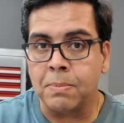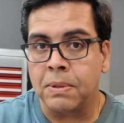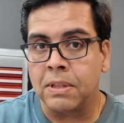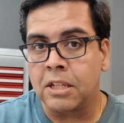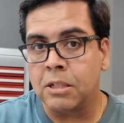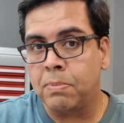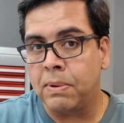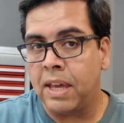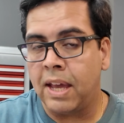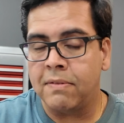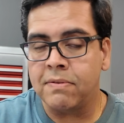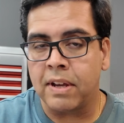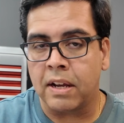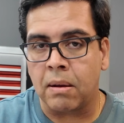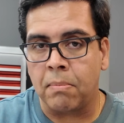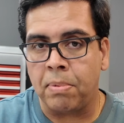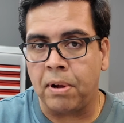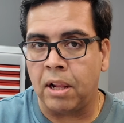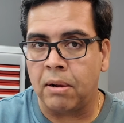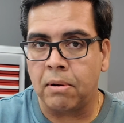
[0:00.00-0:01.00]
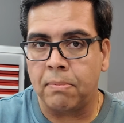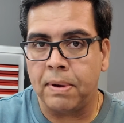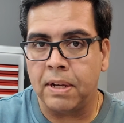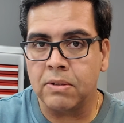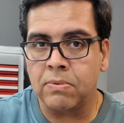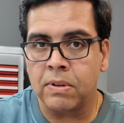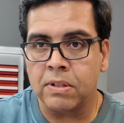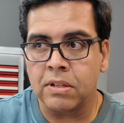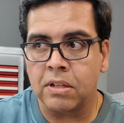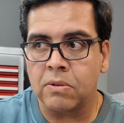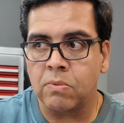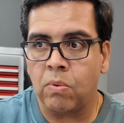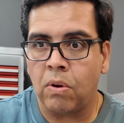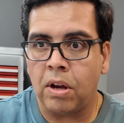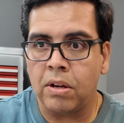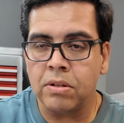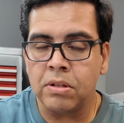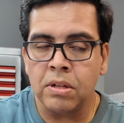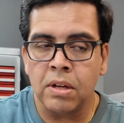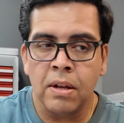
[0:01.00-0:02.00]
But this behaves like a polymer-based rinseless
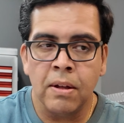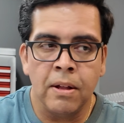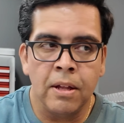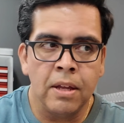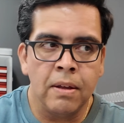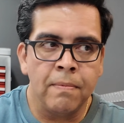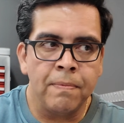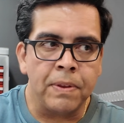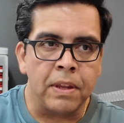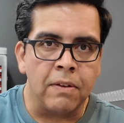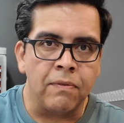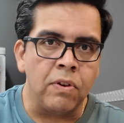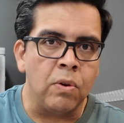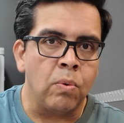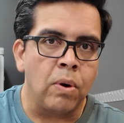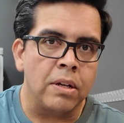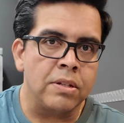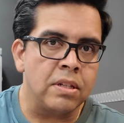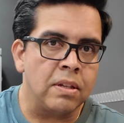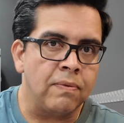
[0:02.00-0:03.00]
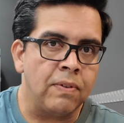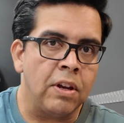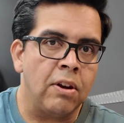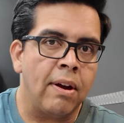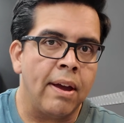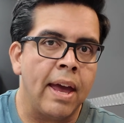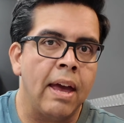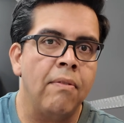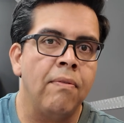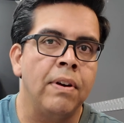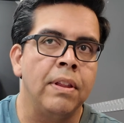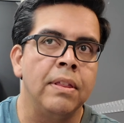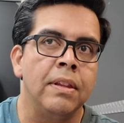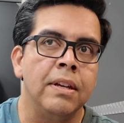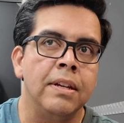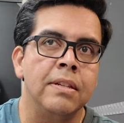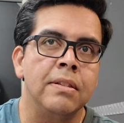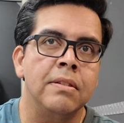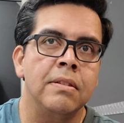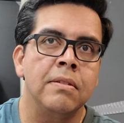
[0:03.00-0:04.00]
wash. If you watch the video I have on
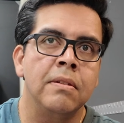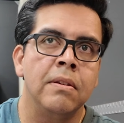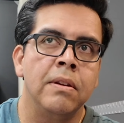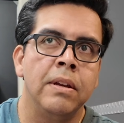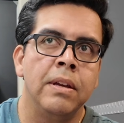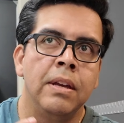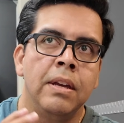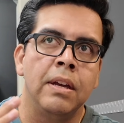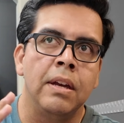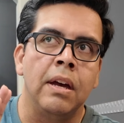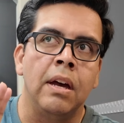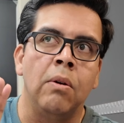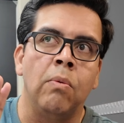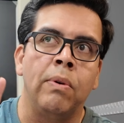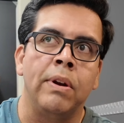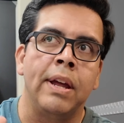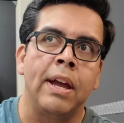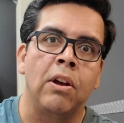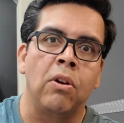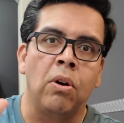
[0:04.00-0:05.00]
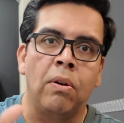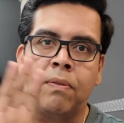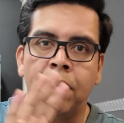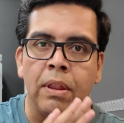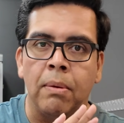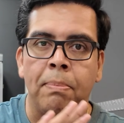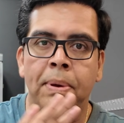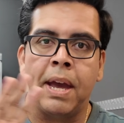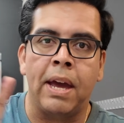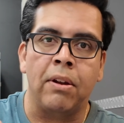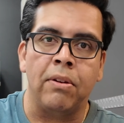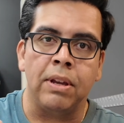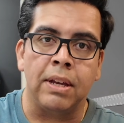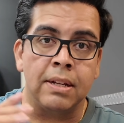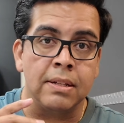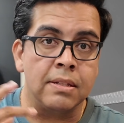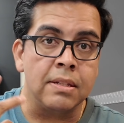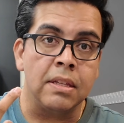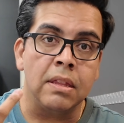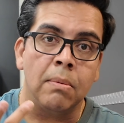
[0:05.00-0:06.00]
this, when I go over the panel, you
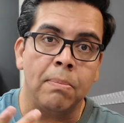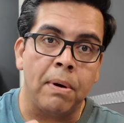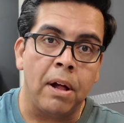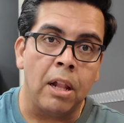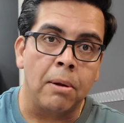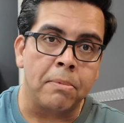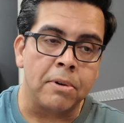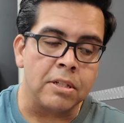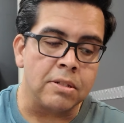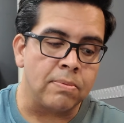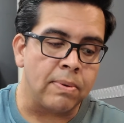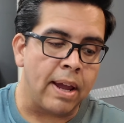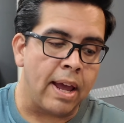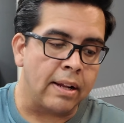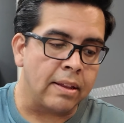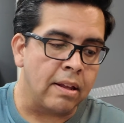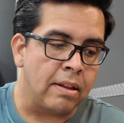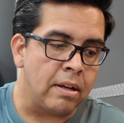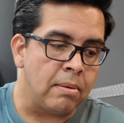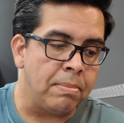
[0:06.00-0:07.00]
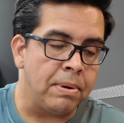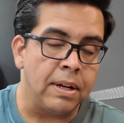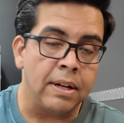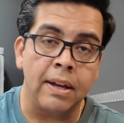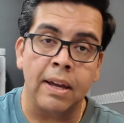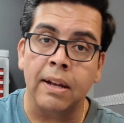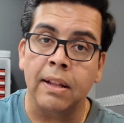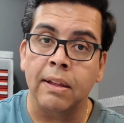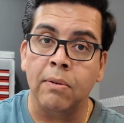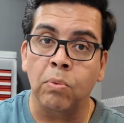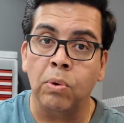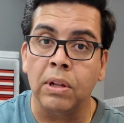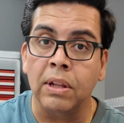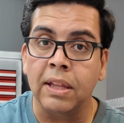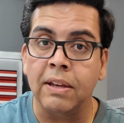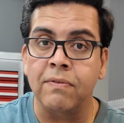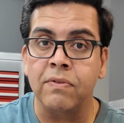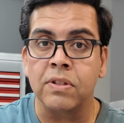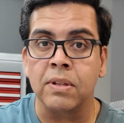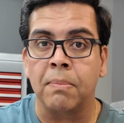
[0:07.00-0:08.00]
can see the polymers react on there. But again, we'll
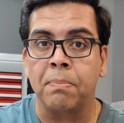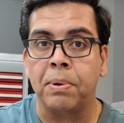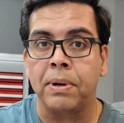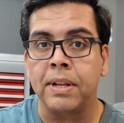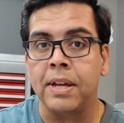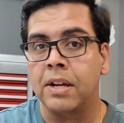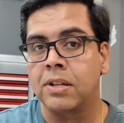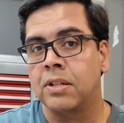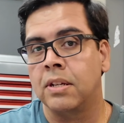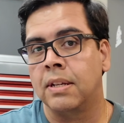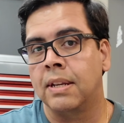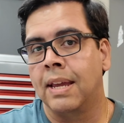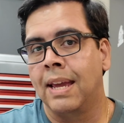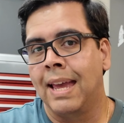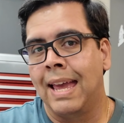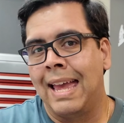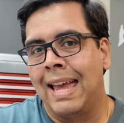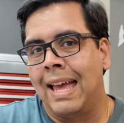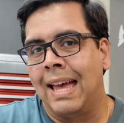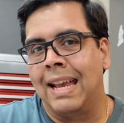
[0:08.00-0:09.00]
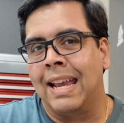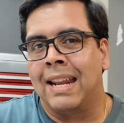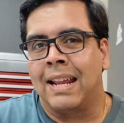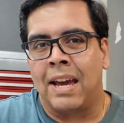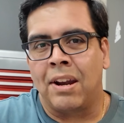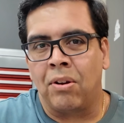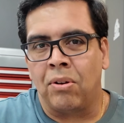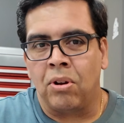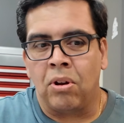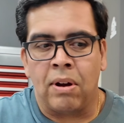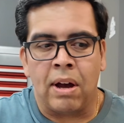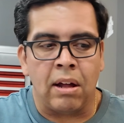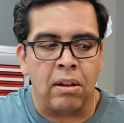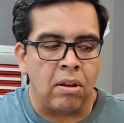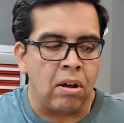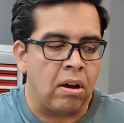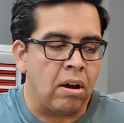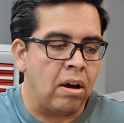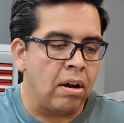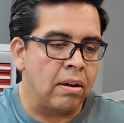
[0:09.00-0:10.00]
leave some protection. Again, I don't know how
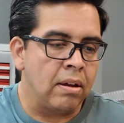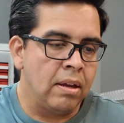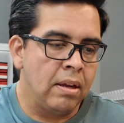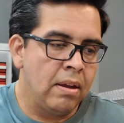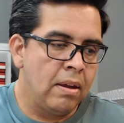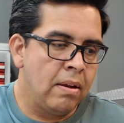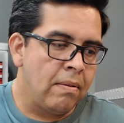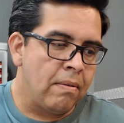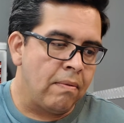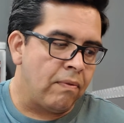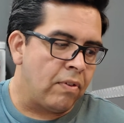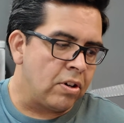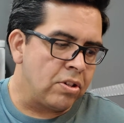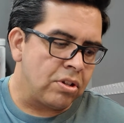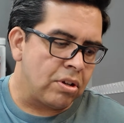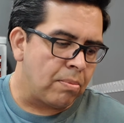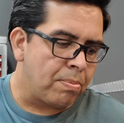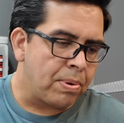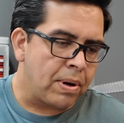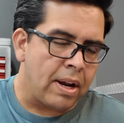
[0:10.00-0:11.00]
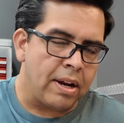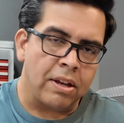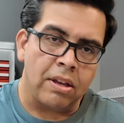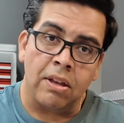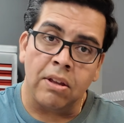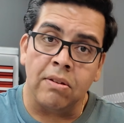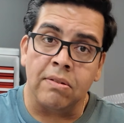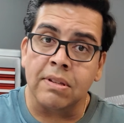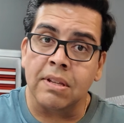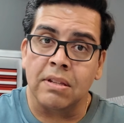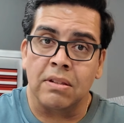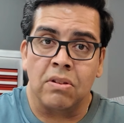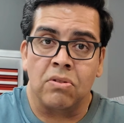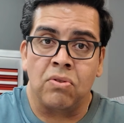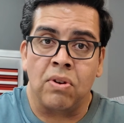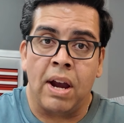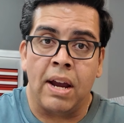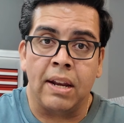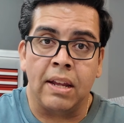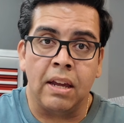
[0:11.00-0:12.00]
long. Versatile product you can use as a
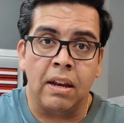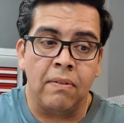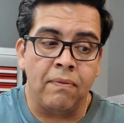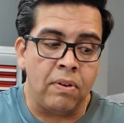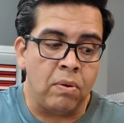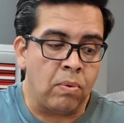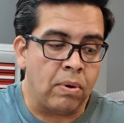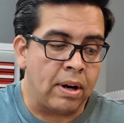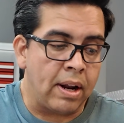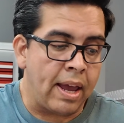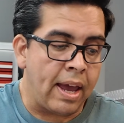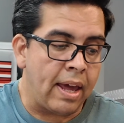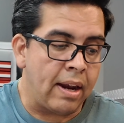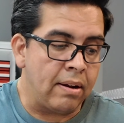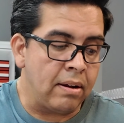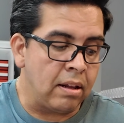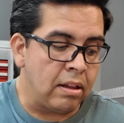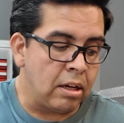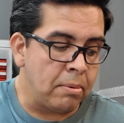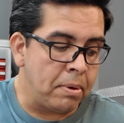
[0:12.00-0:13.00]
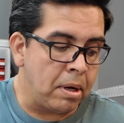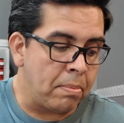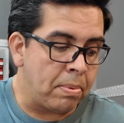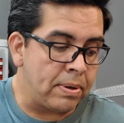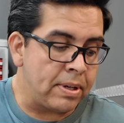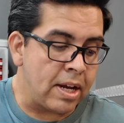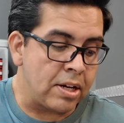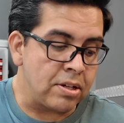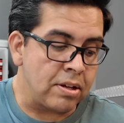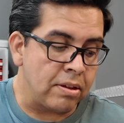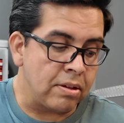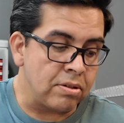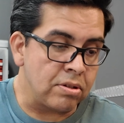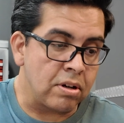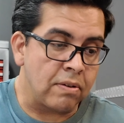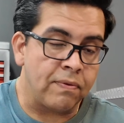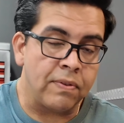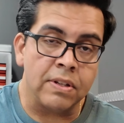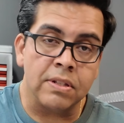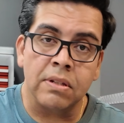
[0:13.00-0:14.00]
drying aid if you want to add a little bit of protection on the
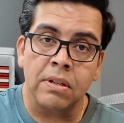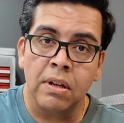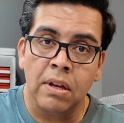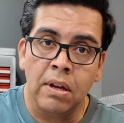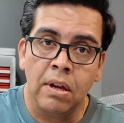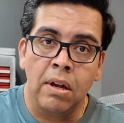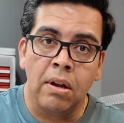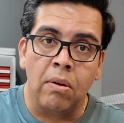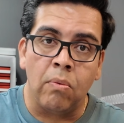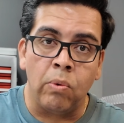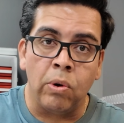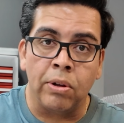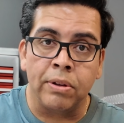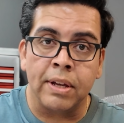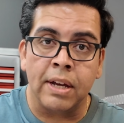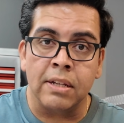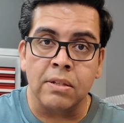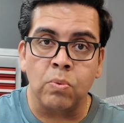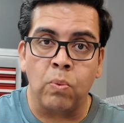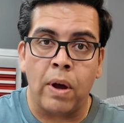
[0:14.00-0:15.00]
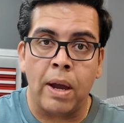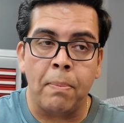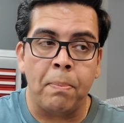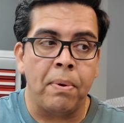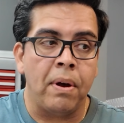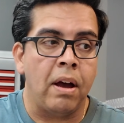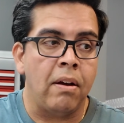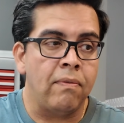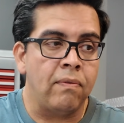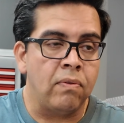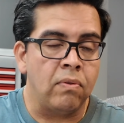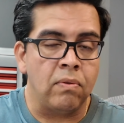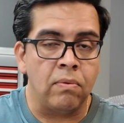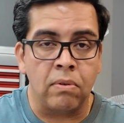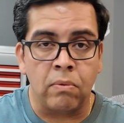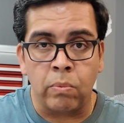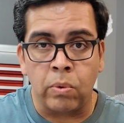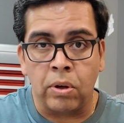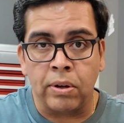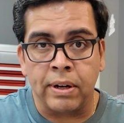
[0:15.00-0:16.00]
surface. Real nice wipe off,
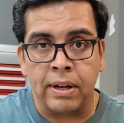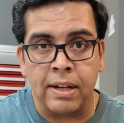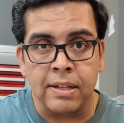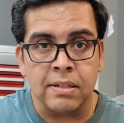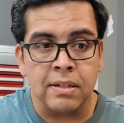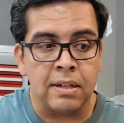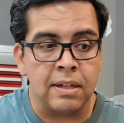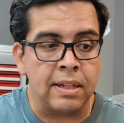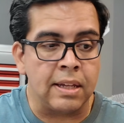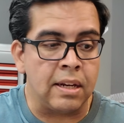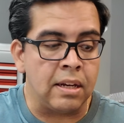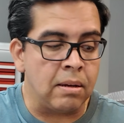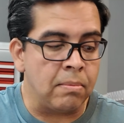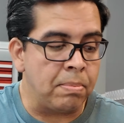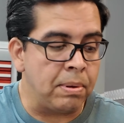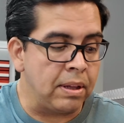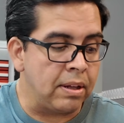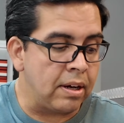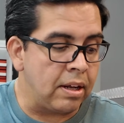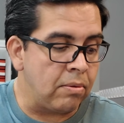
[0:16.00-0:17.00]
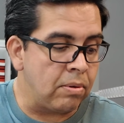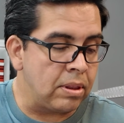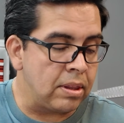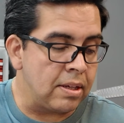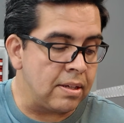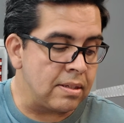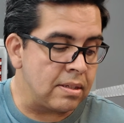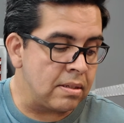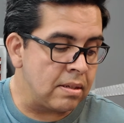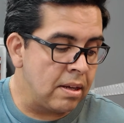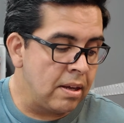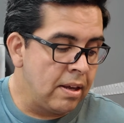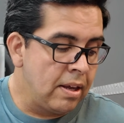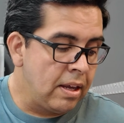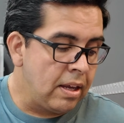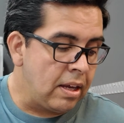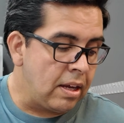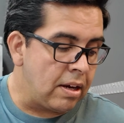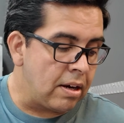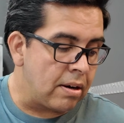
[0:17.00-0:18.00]
real nice cleaning ability with this
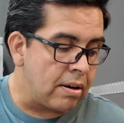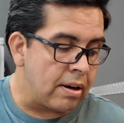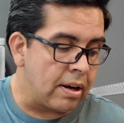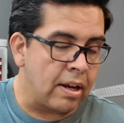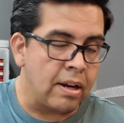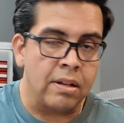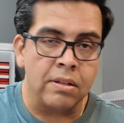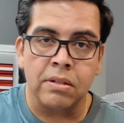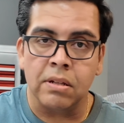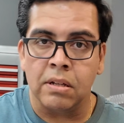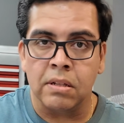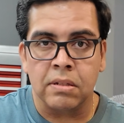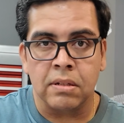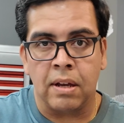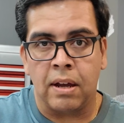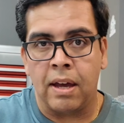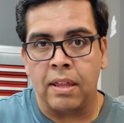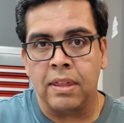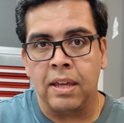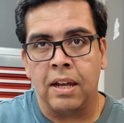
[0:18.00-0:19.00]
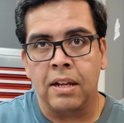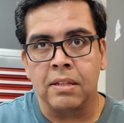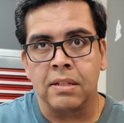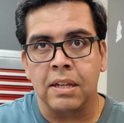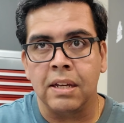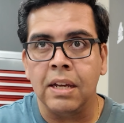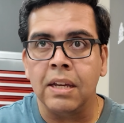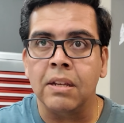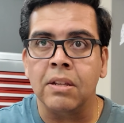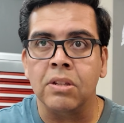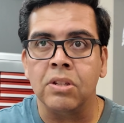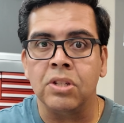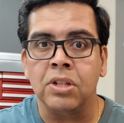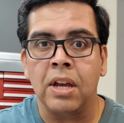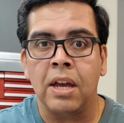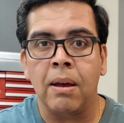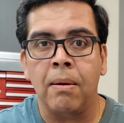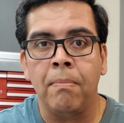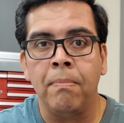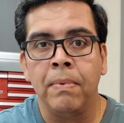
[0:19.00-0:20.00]
here. Again, I think it's a hidden
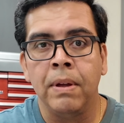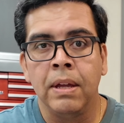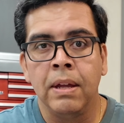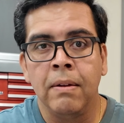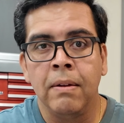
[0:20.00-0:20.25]
gem.